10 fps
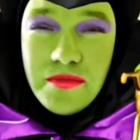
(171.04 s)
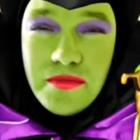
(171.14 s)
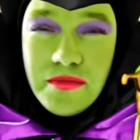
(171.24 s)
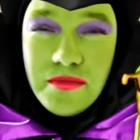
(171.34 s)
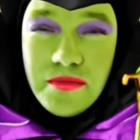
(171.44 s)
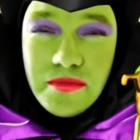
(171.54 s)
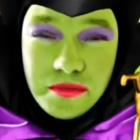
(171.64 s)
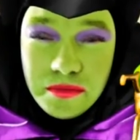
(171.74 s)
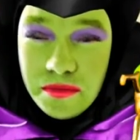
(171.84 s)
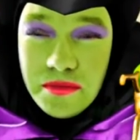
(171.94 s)
And as you can
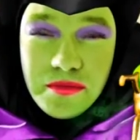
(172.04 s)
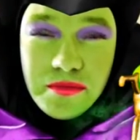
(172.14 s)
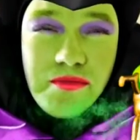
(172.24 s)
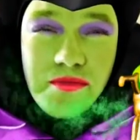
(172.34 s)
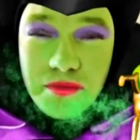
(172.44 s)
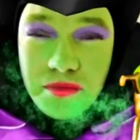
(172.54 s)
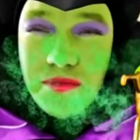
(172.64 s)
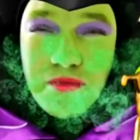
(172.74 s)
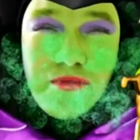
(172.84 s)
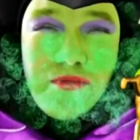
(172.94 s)
see, there I am as
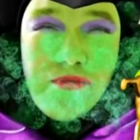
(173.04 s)
Maleficent.